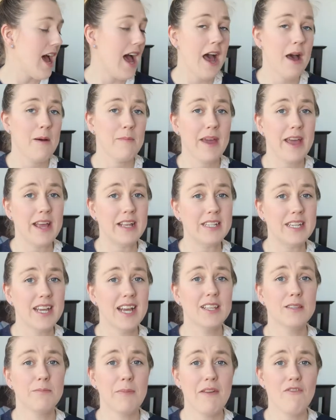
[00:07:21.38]
Um, Andy
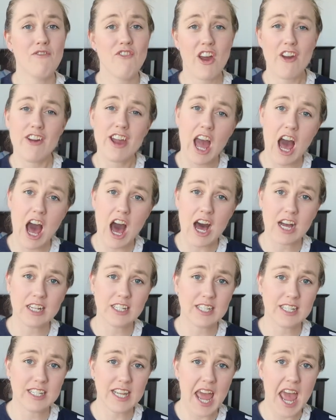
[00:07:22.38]
has been very hard
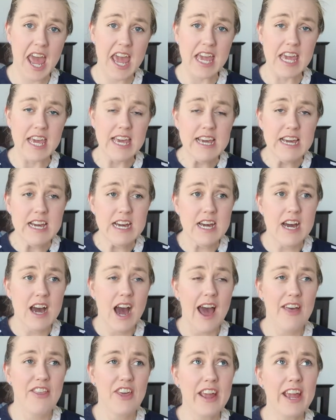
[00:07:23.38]
today.
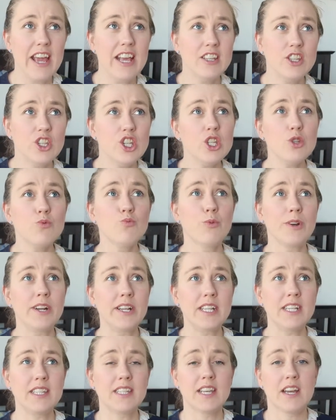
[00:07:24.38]
I think he's just
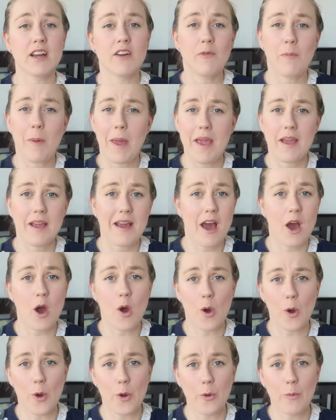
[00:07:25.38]
really sick of being at
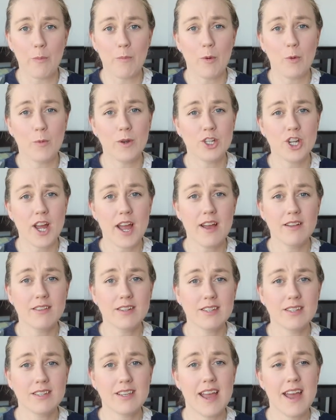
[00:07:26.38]
home, which I
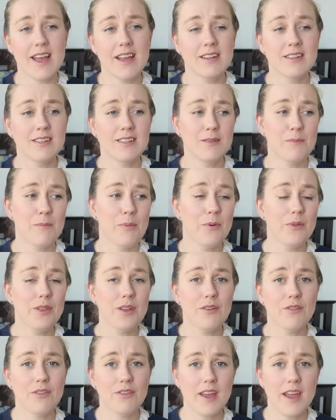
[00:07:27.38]
understand. The poor
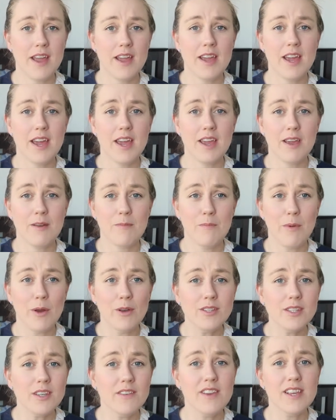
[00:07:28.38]
little thing,
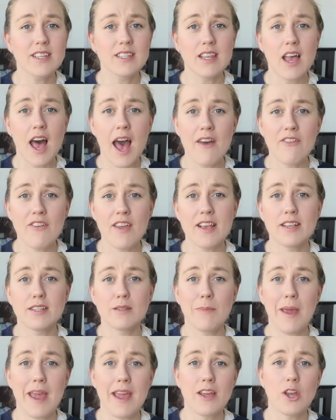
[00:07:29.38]
most of his life
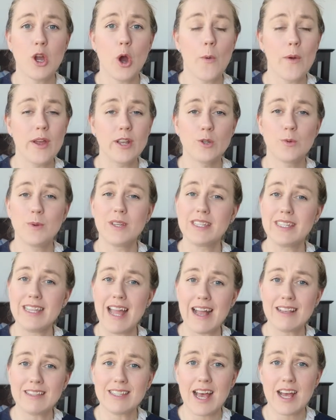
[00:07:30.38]
he's been going to his
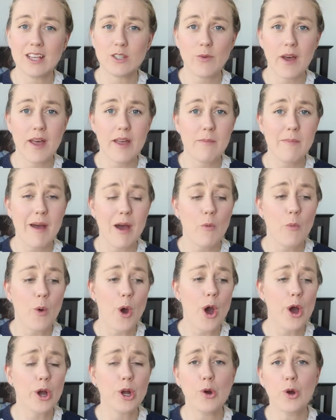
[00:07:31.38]
nan's house while I'm at
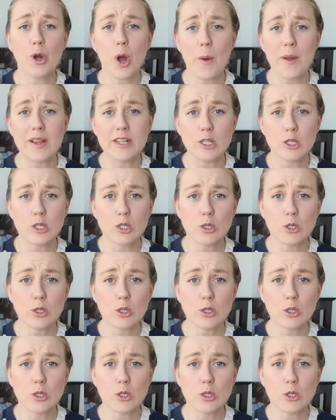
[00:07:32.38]
work or going to